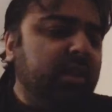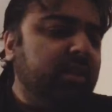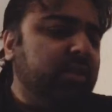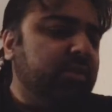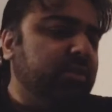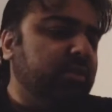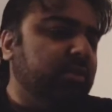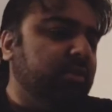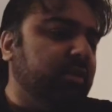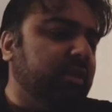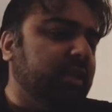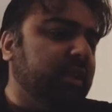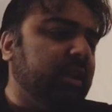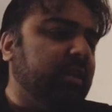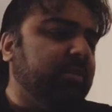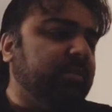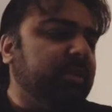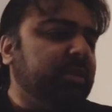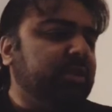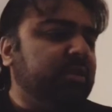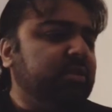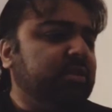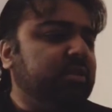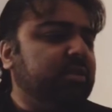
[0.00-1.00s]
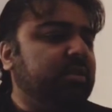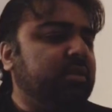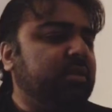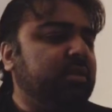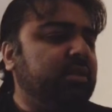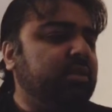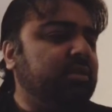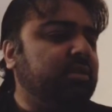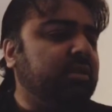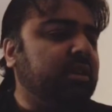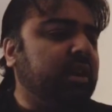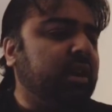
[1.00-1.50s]
So let me
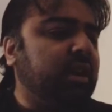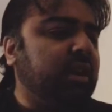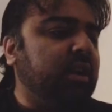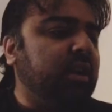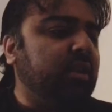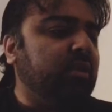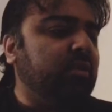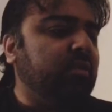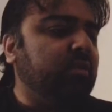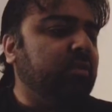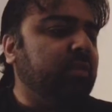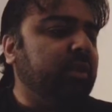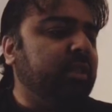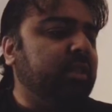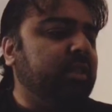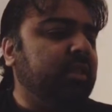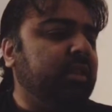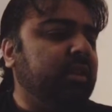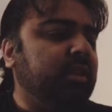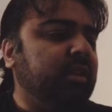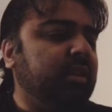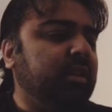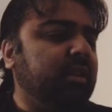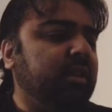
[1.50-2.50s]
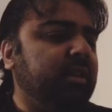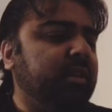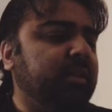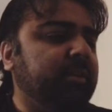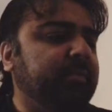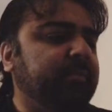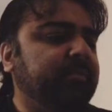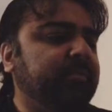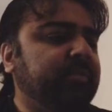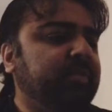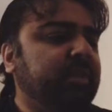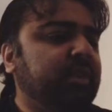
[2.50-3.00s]
just start out with
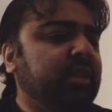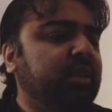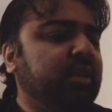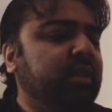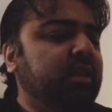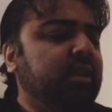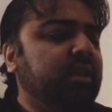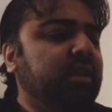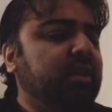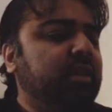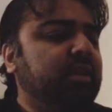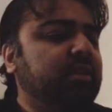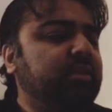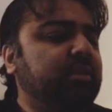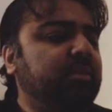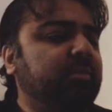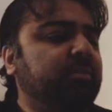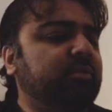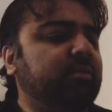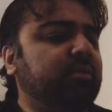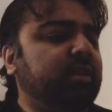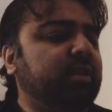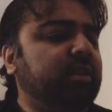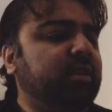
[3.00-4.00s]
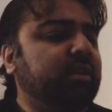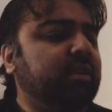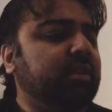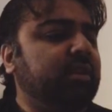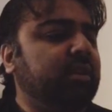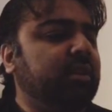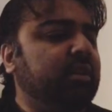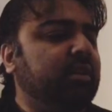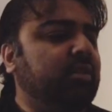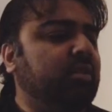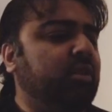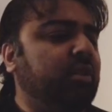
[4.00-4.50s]
some of
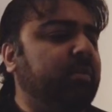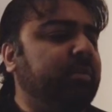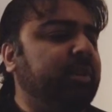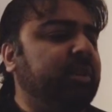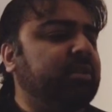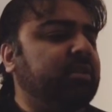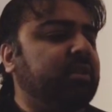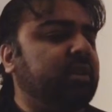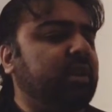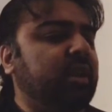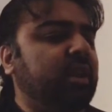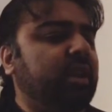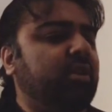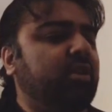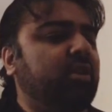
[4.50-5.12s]
the comics that I